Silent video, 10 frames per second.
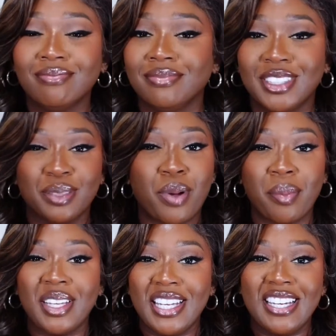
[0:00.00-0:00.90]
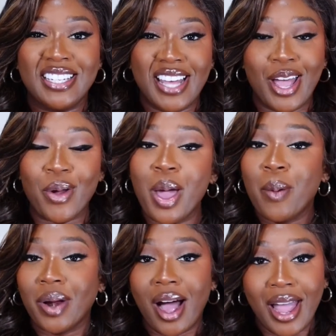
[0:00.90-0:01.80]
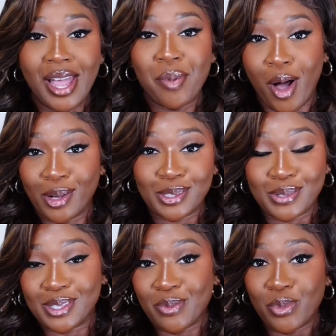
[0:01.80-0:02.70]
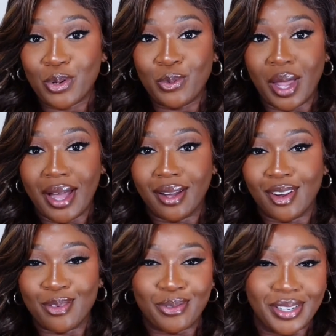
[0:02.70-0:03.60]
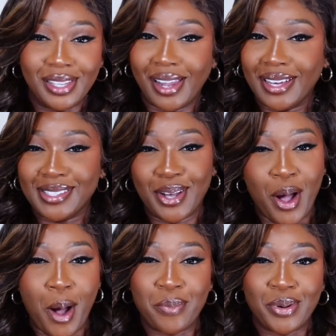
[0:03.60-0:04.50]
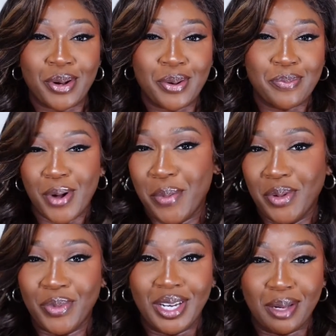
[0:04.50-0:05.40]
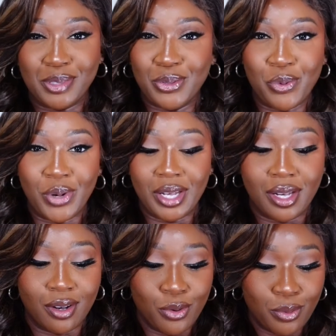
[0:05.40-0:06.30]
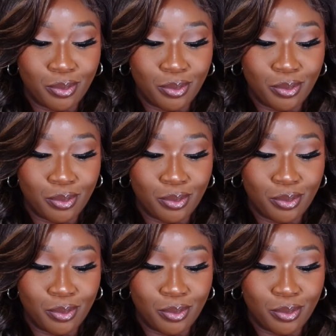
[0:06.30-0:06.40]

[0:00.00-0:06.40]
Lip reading: just probably eat down, but I am also someone who like really likes a copper moment when it comes to a wig. Ooh.